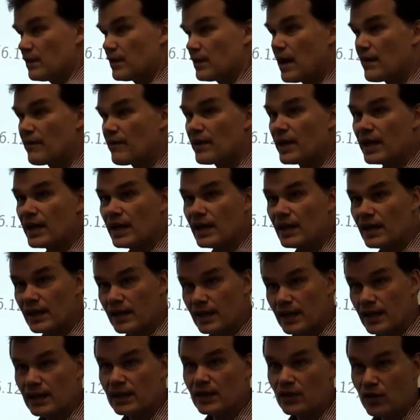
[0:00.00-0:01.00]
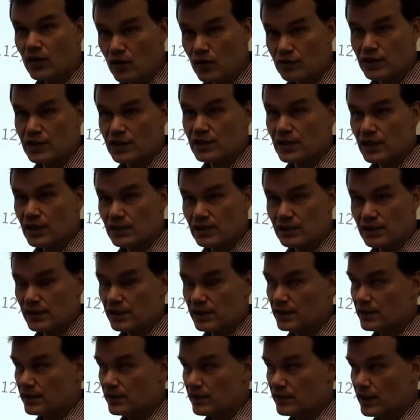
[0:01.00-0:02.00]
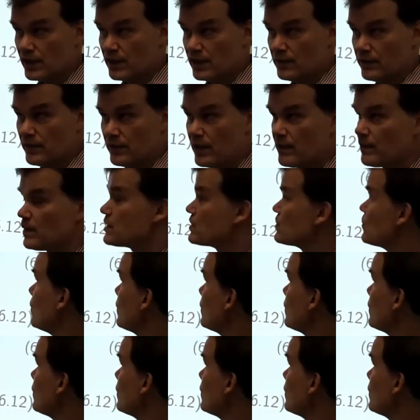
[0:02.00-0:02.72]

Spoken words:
don't have any yet consistency, right? When we